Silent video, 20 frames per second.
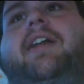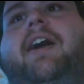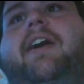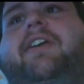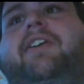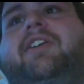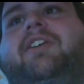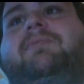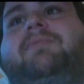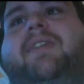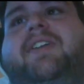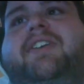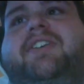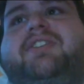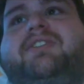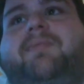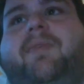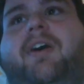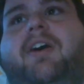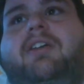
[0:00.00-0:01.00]
how you gonna play your
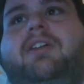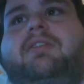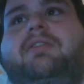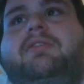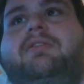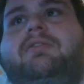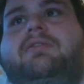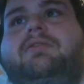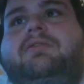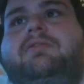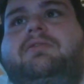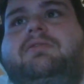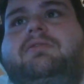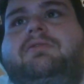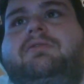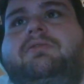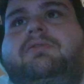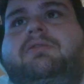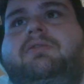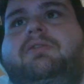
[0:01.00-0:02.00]
spawn?
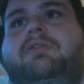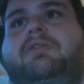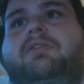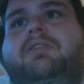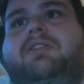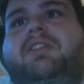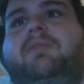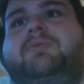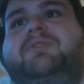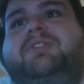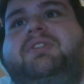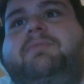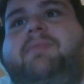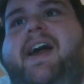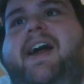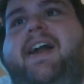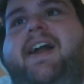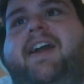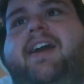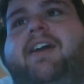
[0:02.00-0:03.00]
Double jump
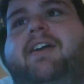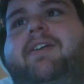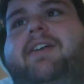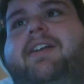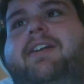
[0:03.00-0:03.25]
back air.